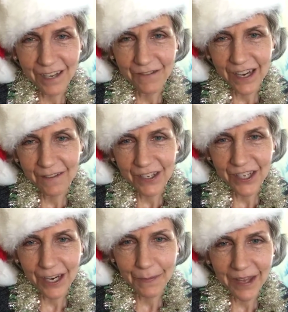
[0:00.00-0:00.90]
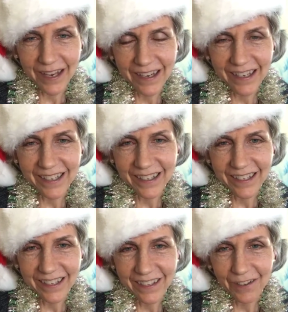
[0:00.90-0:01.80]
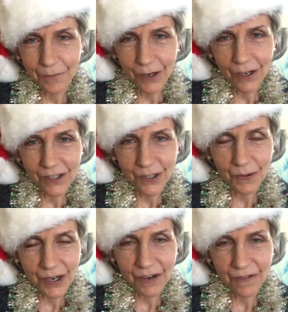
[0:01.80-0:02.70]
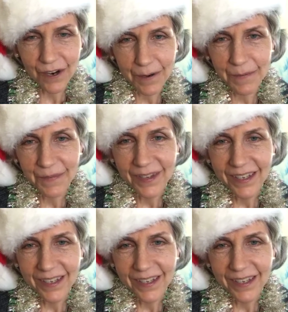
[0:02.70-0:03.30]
Love to have you type that in, or, or also where you're from.